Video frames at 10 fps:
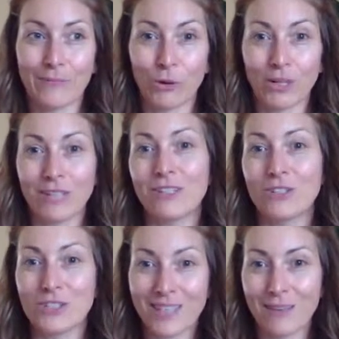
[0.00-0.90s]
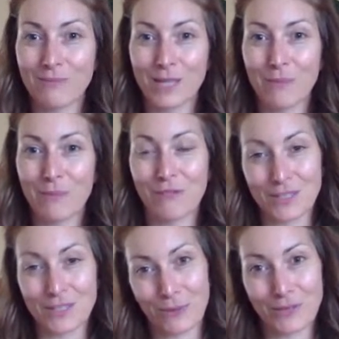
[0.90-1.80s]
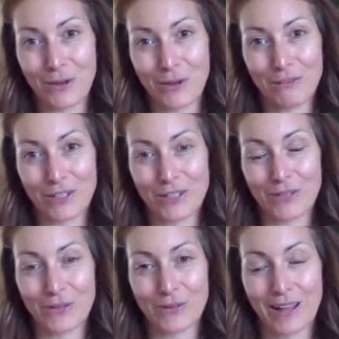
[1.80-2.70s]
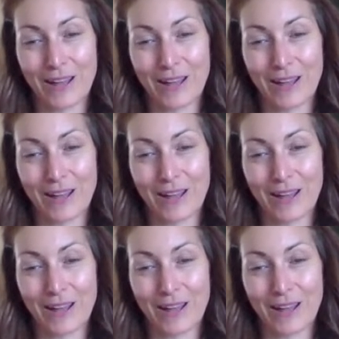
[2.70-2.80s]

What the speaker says: or even just a thumbs up if this worked well for you,